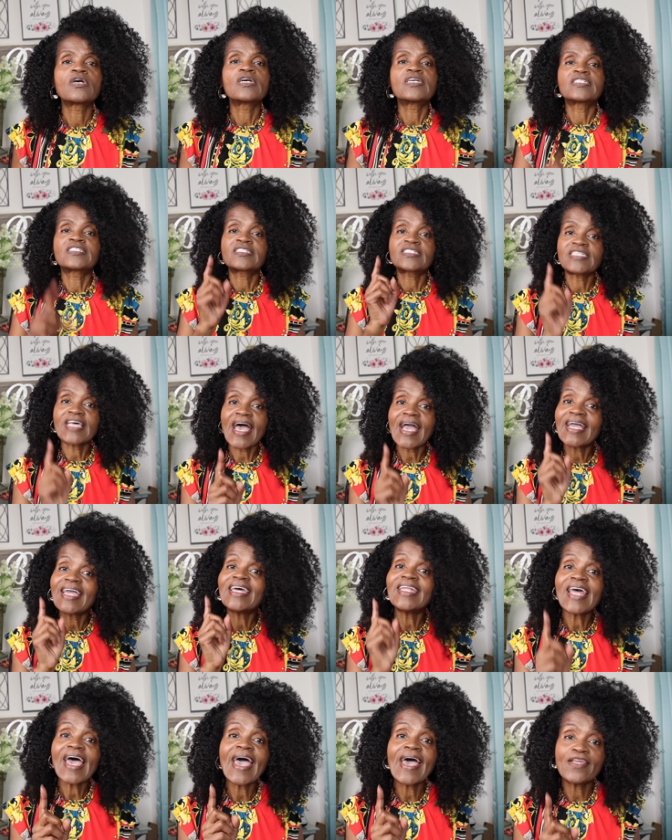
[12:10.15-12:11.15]

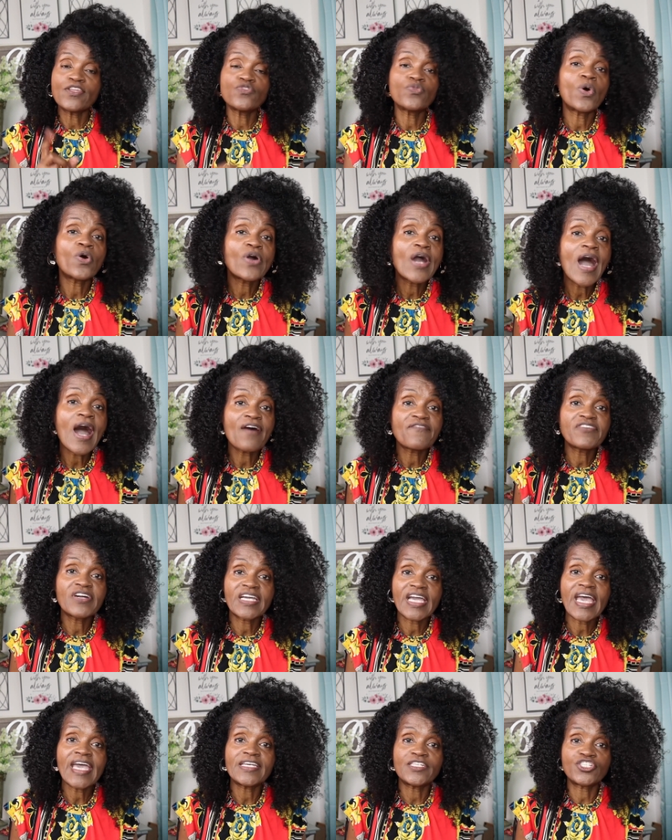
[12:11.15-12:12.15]
second annual
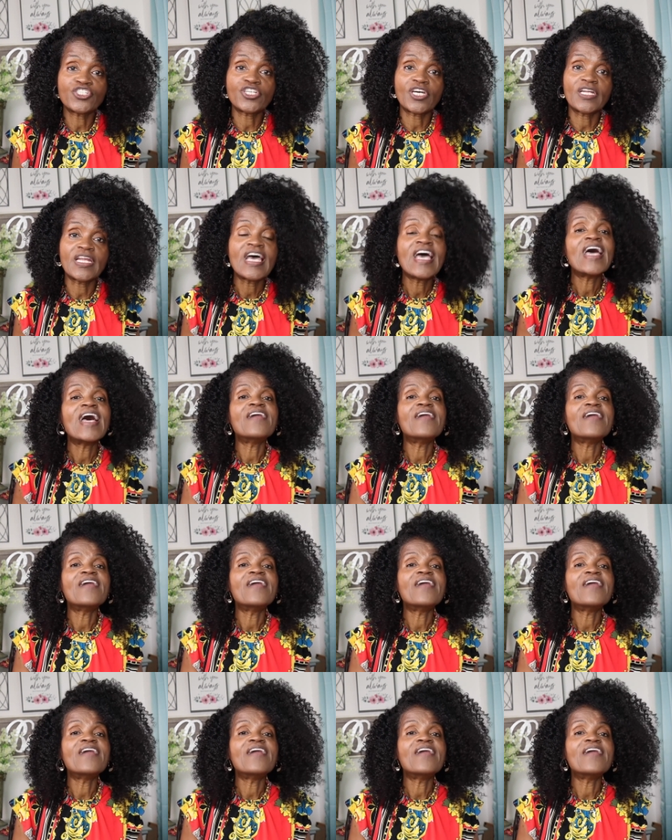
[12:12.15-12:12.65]
convocation.